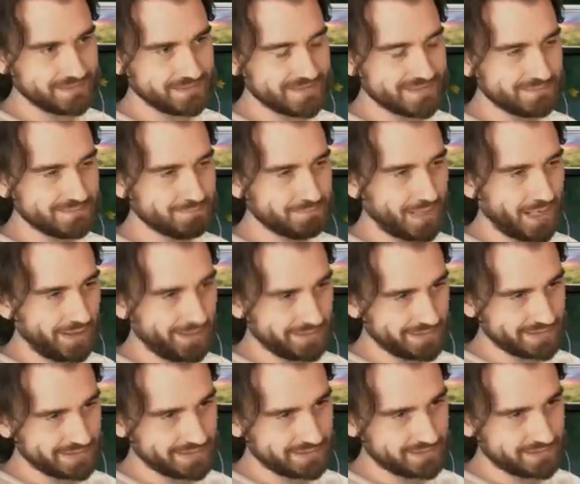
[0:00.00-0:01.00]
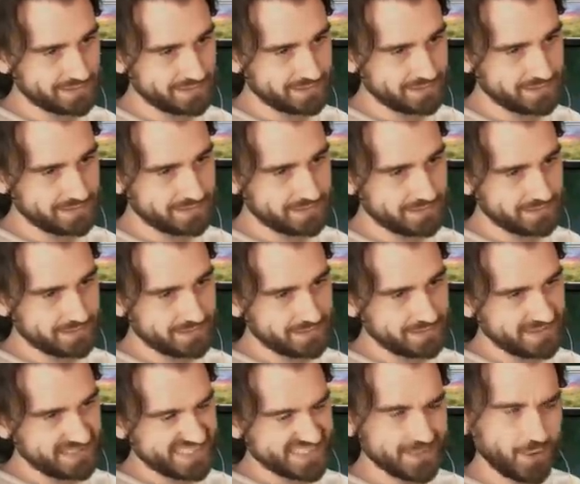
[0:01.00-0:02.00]
It's about,
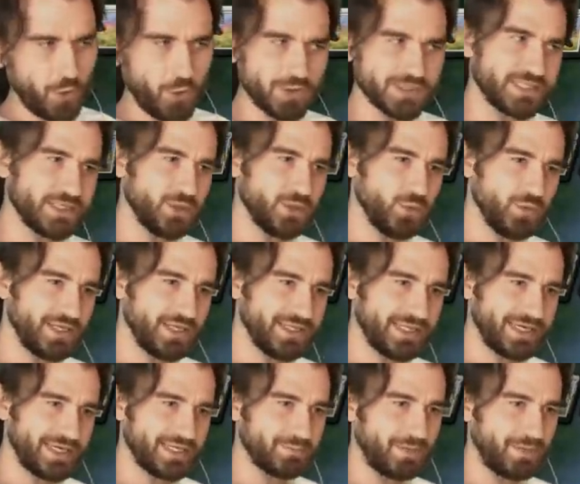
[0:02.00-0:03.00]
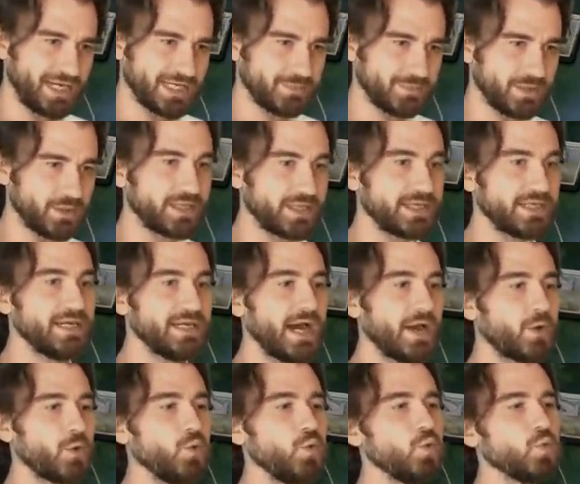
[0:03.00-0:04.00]
is it also an Ugin deck? It might be, okay,
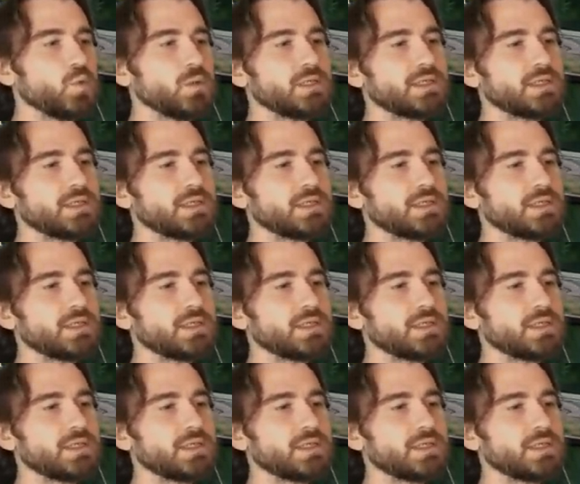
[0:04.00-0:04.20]
Garruk.